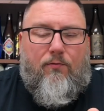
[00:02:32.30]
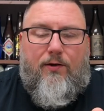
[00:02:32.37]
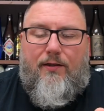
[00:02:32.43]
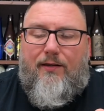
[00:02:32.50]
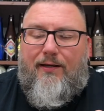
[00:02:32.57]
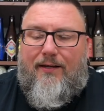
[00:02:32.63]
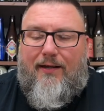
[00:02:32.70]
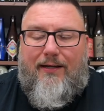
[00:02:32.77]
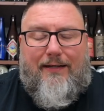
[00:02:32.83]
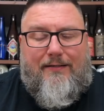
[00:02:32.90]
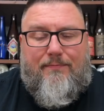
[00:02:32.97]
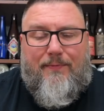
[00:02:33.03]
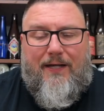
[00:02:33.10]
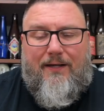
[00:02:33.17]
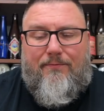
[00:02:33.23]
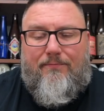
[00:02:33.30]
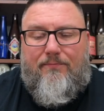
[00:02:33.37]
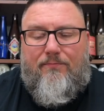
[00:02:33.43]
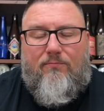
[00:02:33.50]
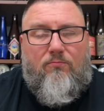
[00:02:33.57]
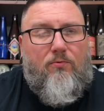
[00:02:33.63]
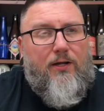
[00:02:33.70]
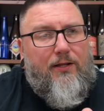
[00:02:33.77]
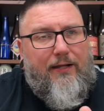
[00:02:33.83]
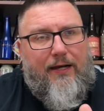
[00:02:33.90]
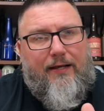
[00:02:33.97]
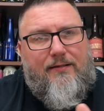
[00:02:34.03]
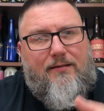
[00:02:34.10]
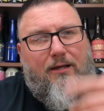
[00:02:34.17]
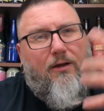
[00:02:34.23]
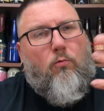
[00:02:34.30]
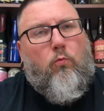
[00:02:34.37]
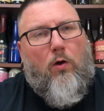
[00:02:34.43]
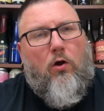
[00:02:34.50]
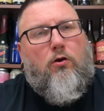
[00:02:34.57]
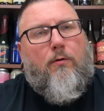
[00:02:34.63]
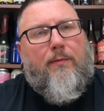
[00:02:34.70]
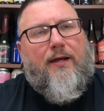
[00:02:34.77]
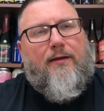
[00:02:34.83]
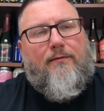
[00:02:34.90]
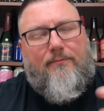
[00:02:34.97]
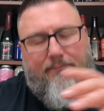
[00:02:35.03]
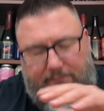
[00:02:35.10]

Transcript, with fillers: really nice, man. Really nice, like welcoming.